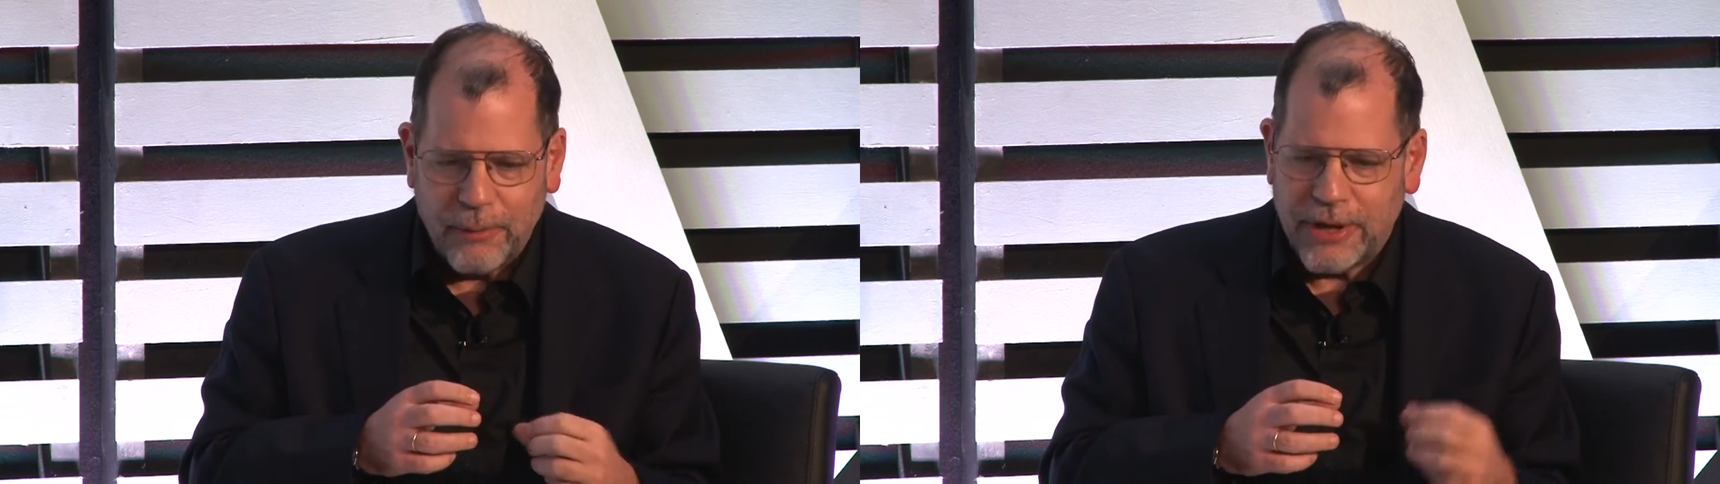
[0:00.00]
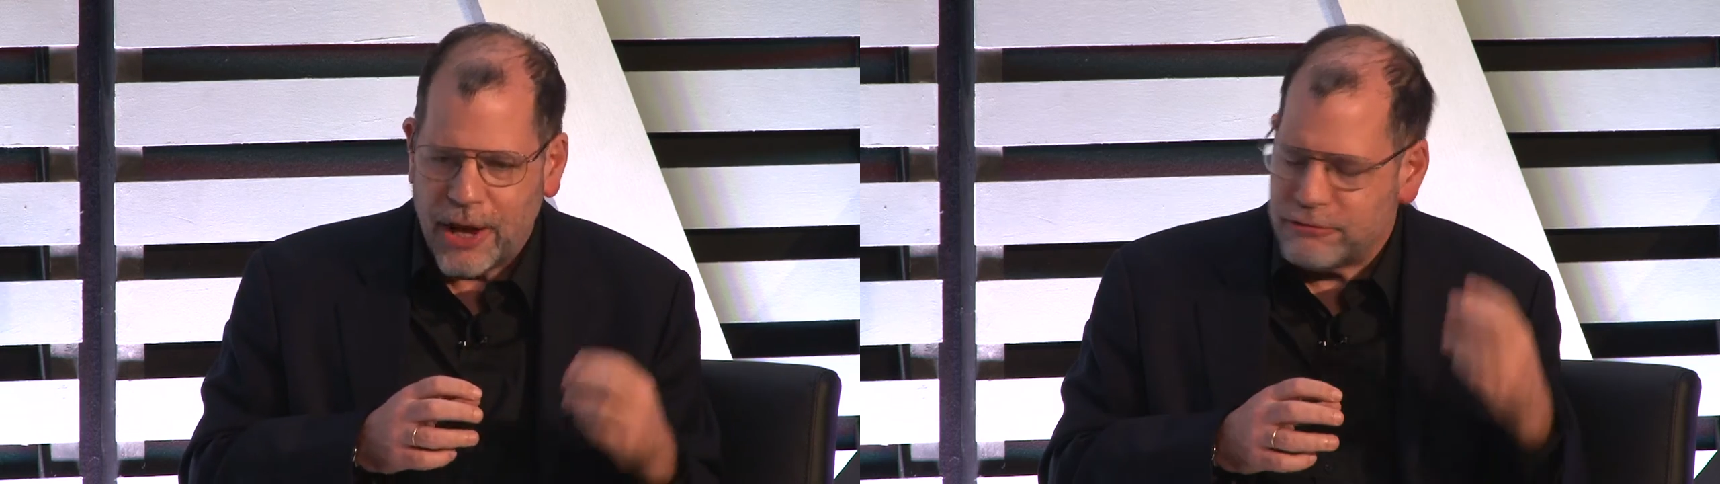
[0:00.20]

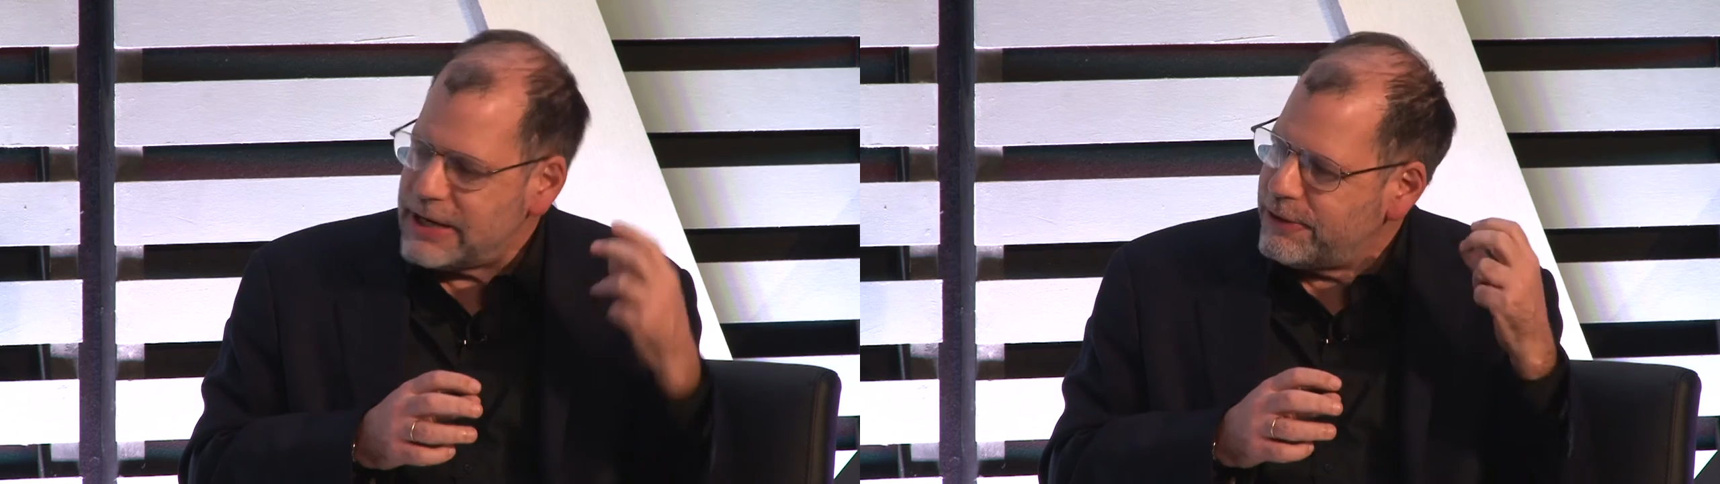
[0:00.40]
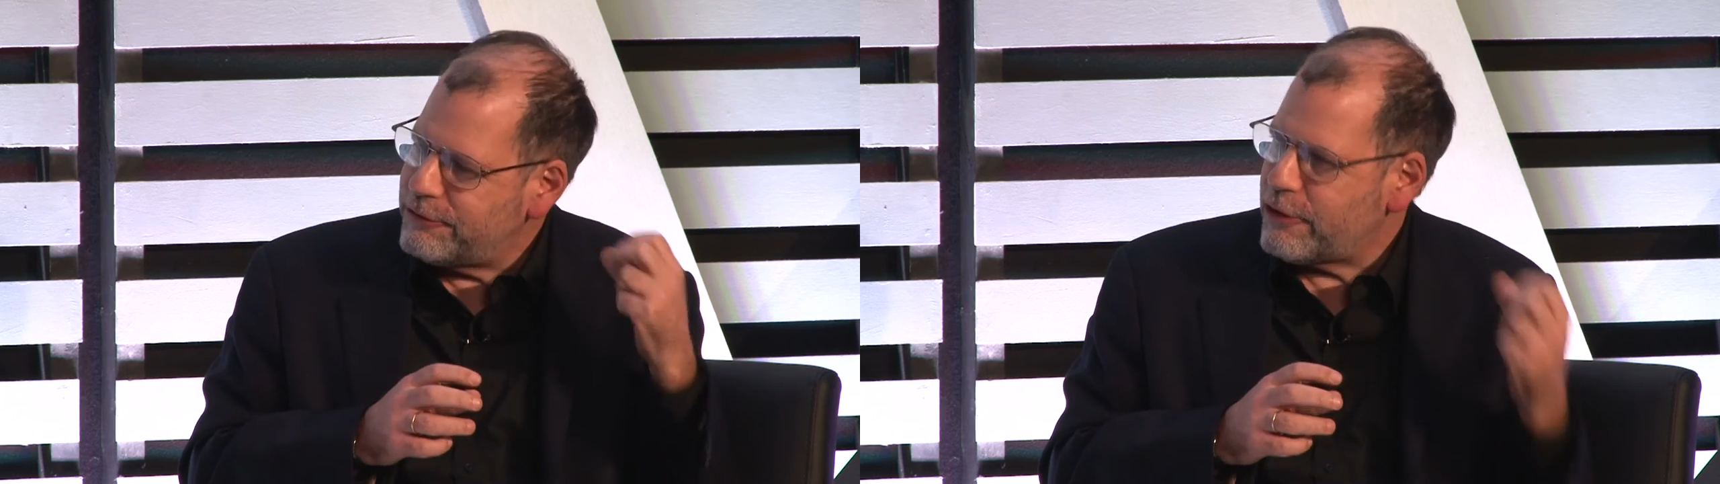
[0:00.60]
when I
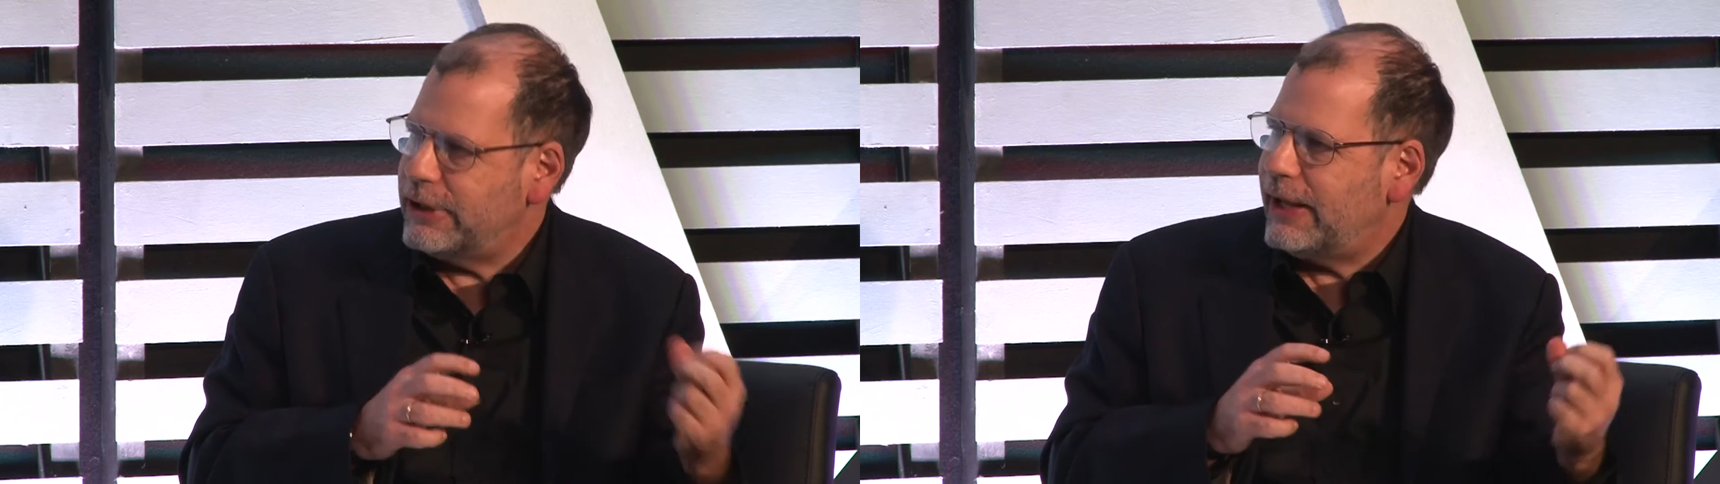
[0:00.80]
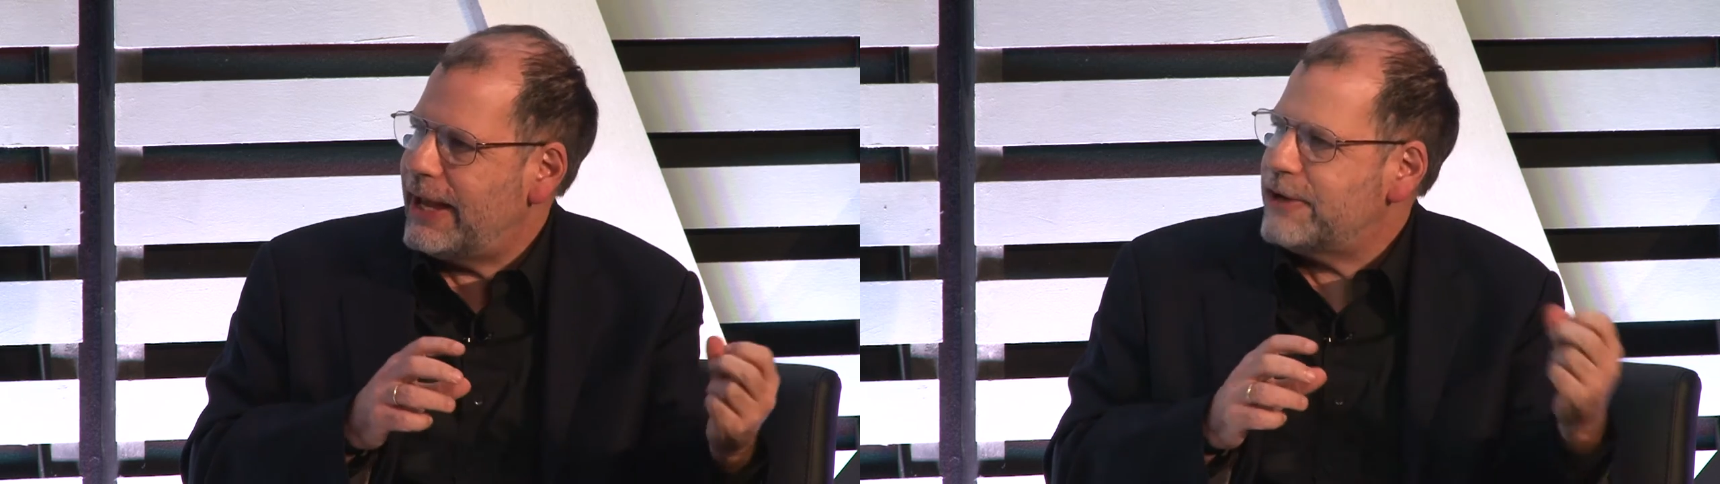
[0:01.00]
read the
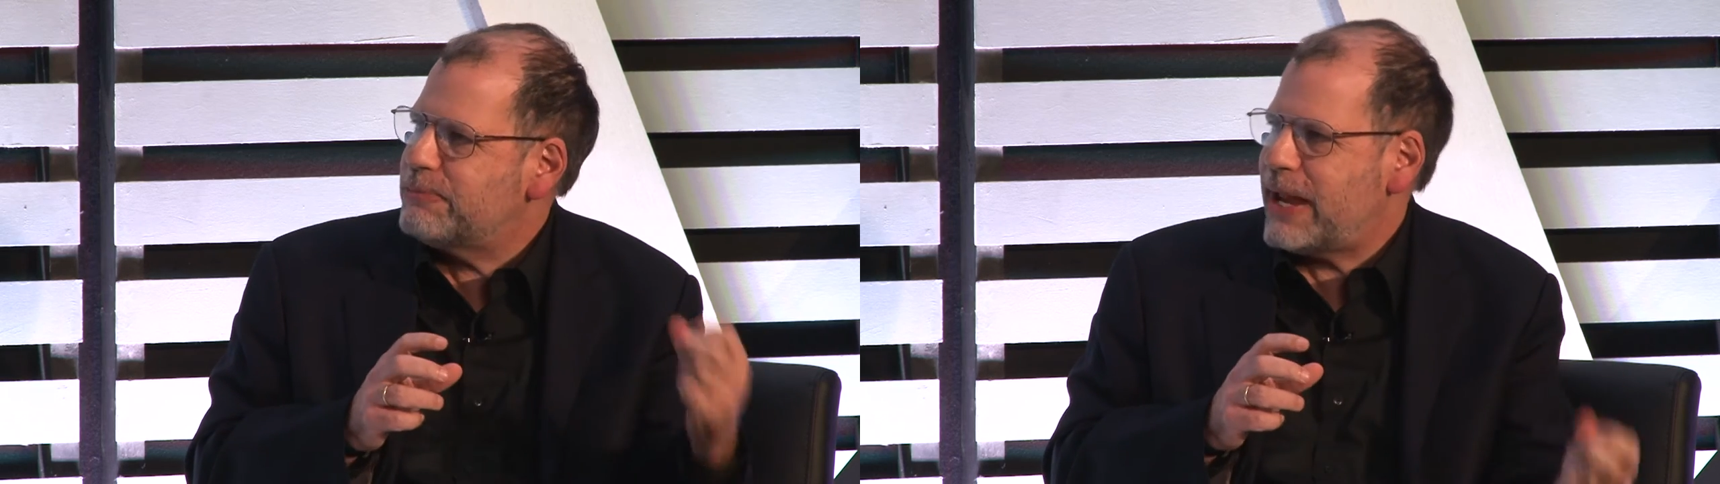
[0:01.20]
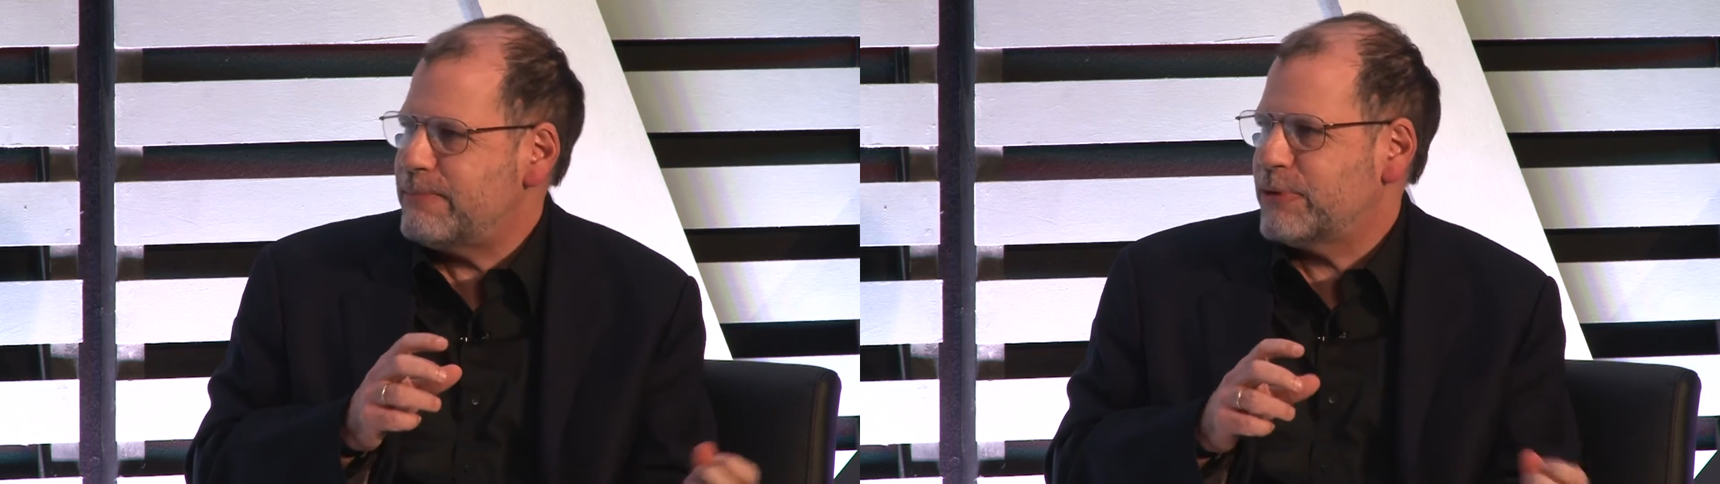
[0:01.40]
very latest
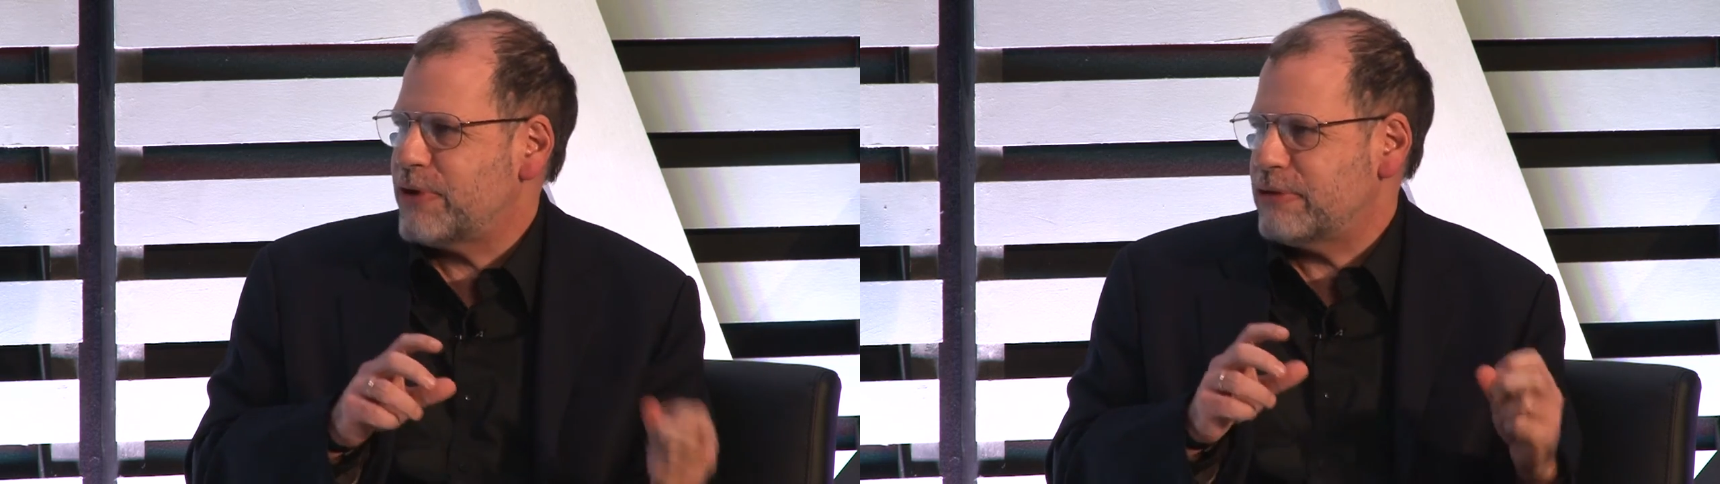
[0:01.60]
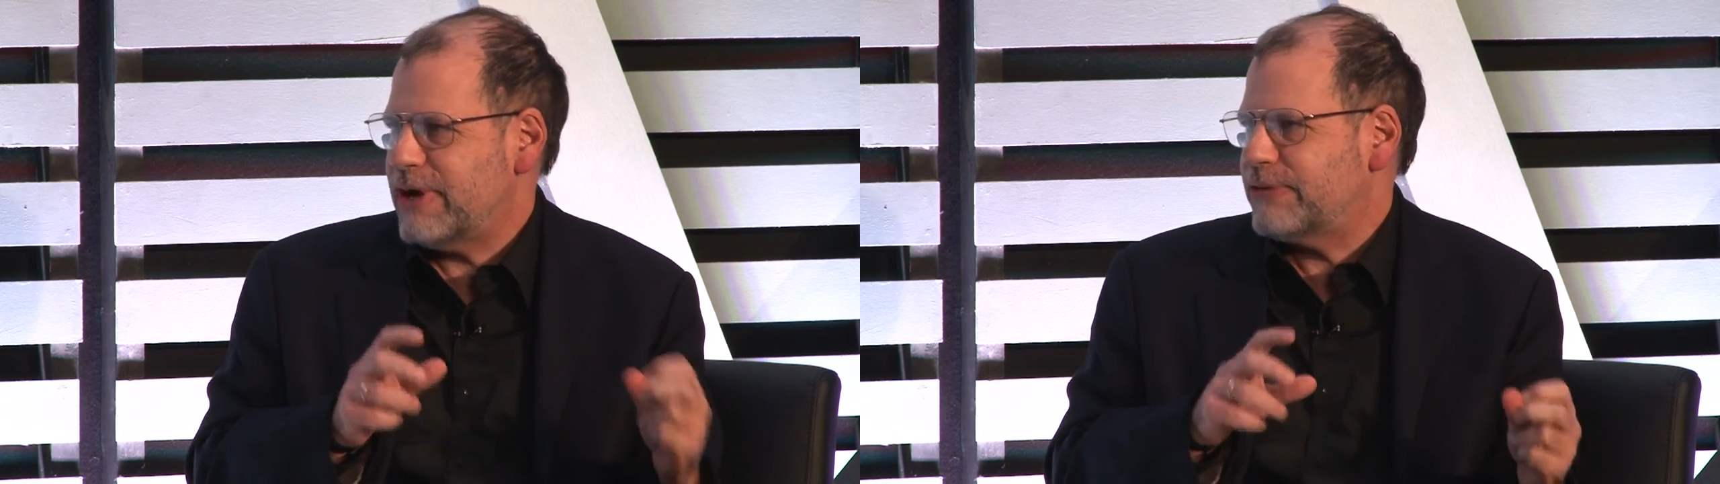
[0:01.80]
papers
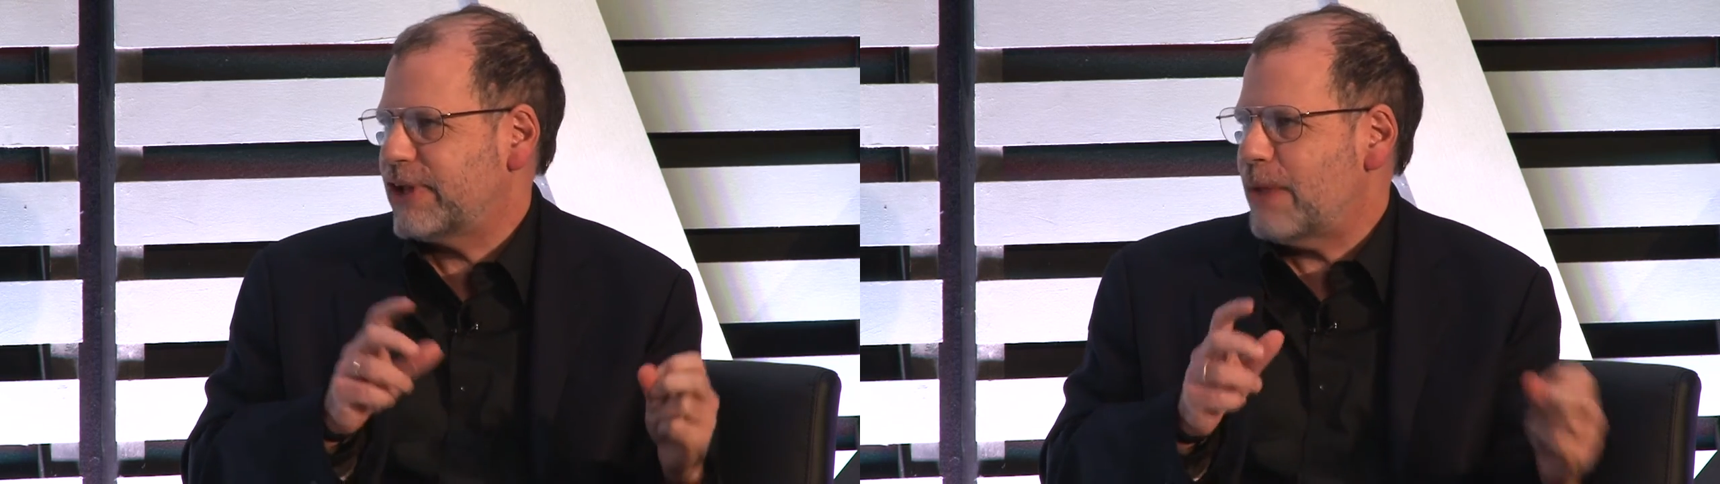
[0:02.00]
on risk,